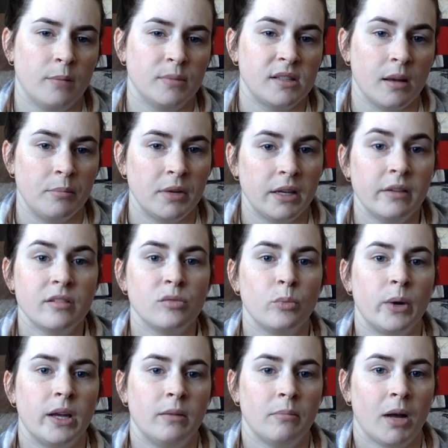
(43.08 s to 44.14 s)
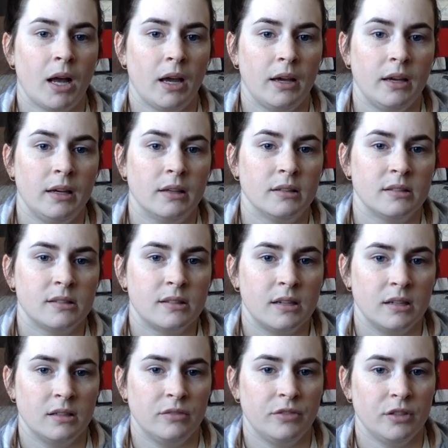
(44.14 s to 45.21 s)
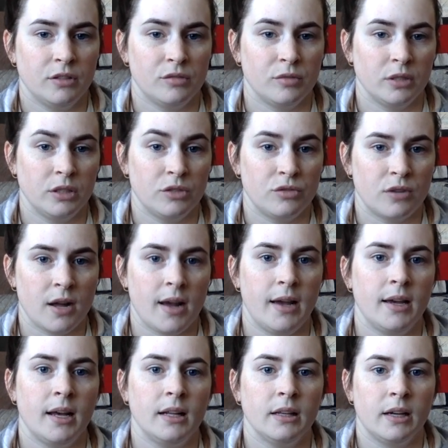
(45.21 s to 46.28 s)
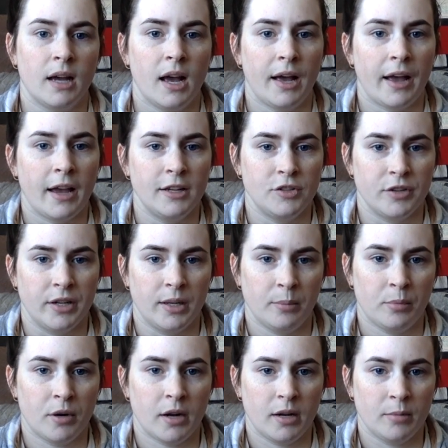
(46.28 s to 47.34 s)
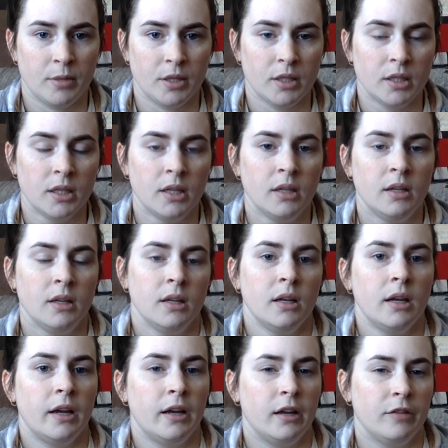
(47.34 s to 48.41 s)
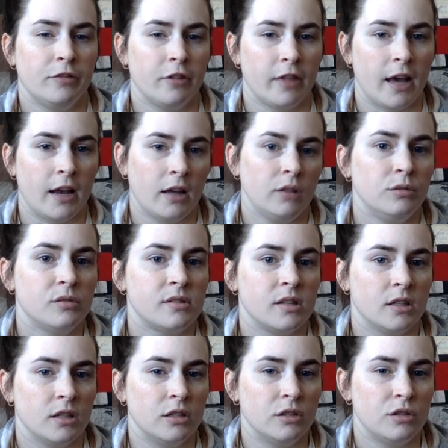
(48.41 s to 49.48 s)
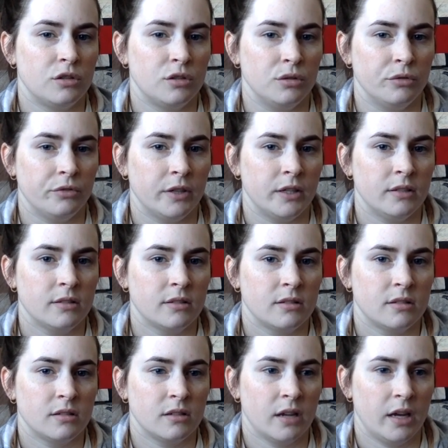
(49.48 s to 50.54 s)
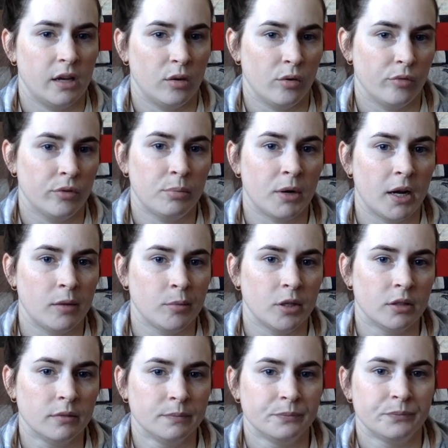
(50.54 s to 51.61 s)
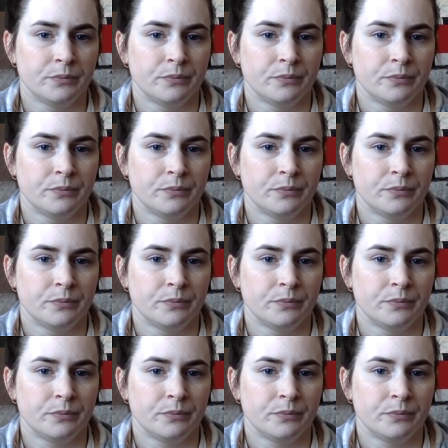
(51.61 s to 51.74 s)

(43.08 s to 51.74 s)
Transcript: some days when my skin feels really dry, I like a hydrating primer. And for that, I use the Too Faced Hangover Primer.